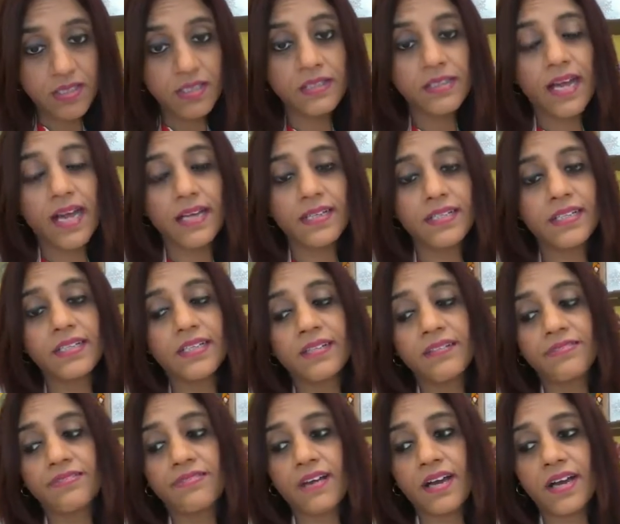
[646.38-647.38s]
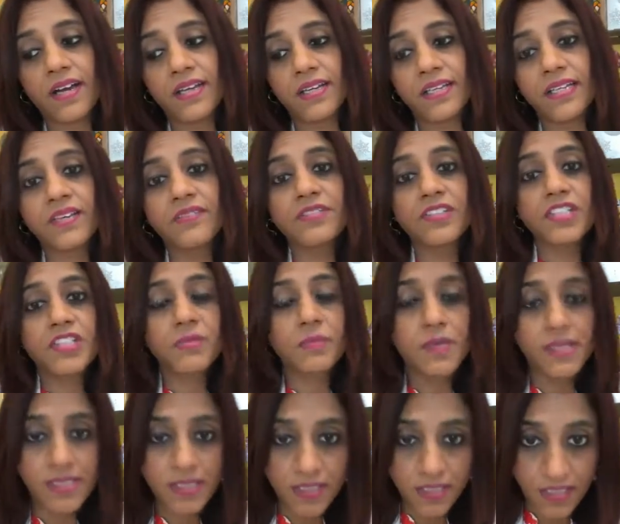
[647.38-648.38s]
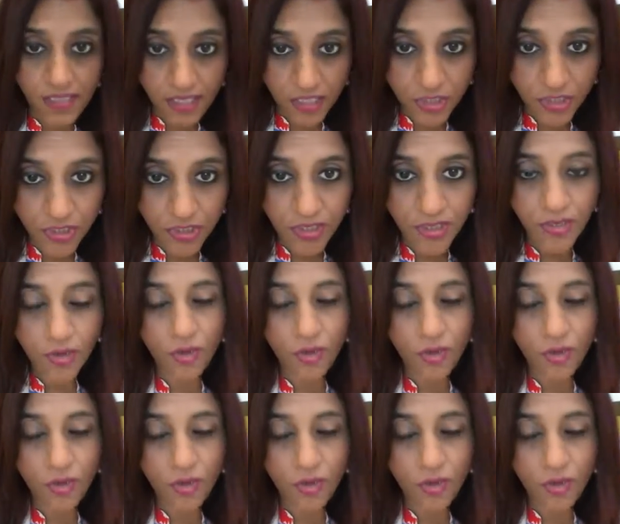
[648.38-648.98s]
that if I give this presentation,